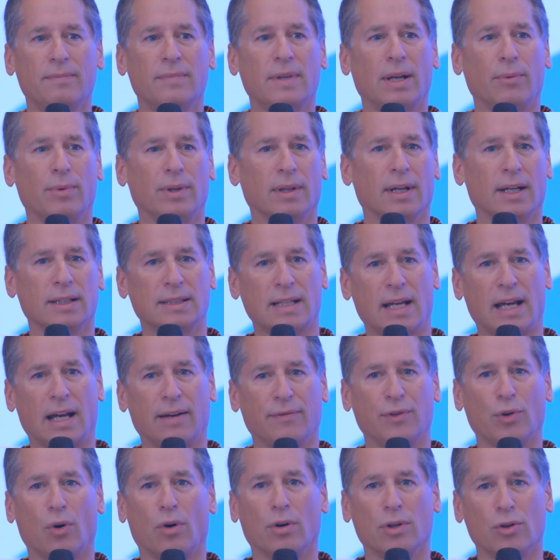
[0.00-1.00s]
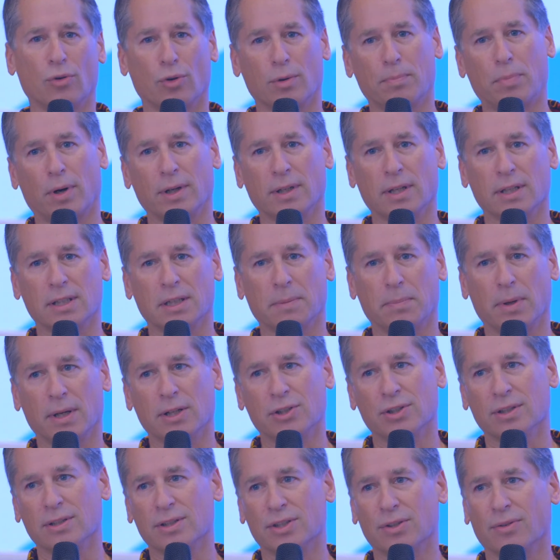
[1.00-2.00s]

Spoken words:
and we'd like to have your participation.